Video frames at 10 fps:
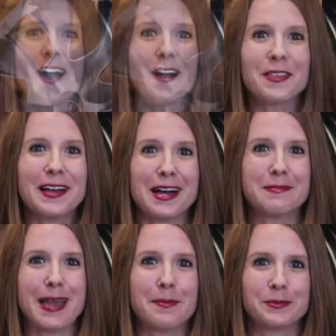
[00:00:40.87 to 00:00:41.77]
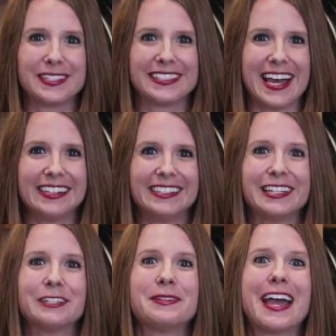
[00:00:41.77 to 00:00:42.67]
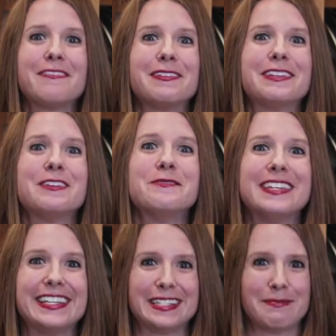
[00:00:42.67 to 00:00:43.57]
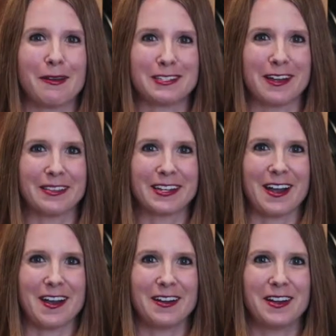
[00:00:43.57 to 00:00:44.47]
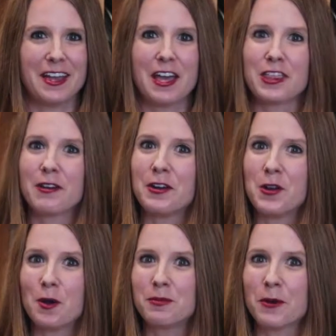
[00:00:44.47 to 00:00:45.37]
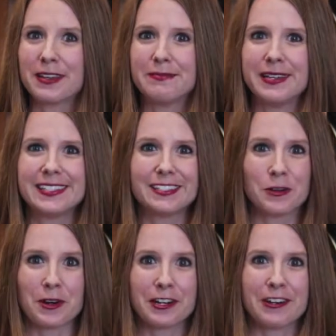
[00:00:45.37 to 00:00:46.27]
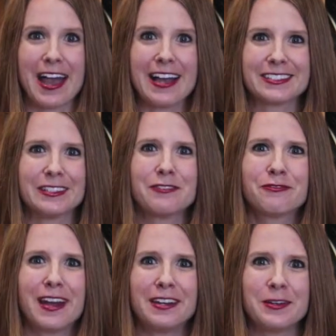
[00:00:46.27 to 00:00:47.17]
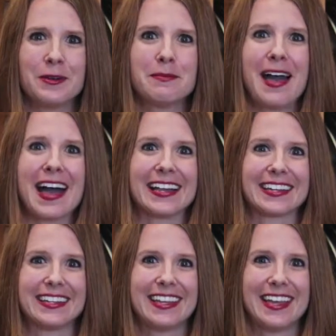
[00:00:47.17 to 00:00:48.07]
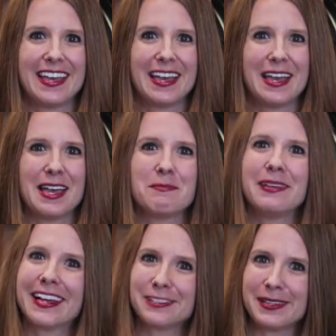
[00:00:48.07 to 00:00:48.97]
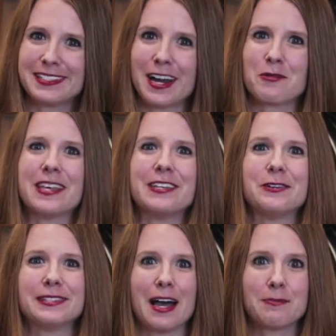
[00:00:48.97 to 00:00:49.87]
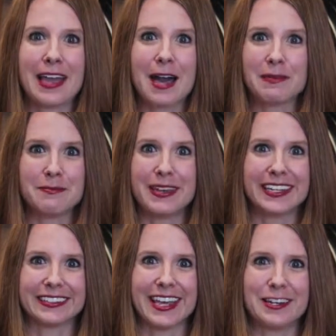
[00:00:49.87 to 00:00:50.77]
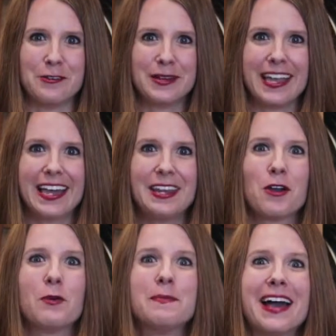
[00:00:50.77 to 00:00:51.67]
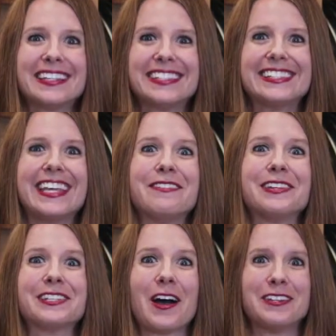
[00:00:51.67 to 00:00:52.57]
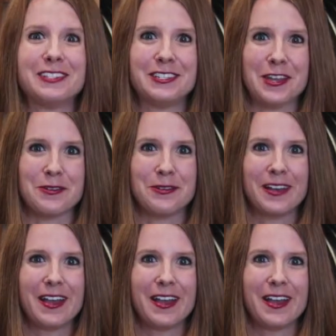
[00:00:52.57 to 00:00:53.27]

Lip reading: All the hubcaps we sell include everything you need to mount it on the car. There are no broken pieces or cracks on the front or back. Because we start with a used hubcap and make it like new again, we pass the savings on to you.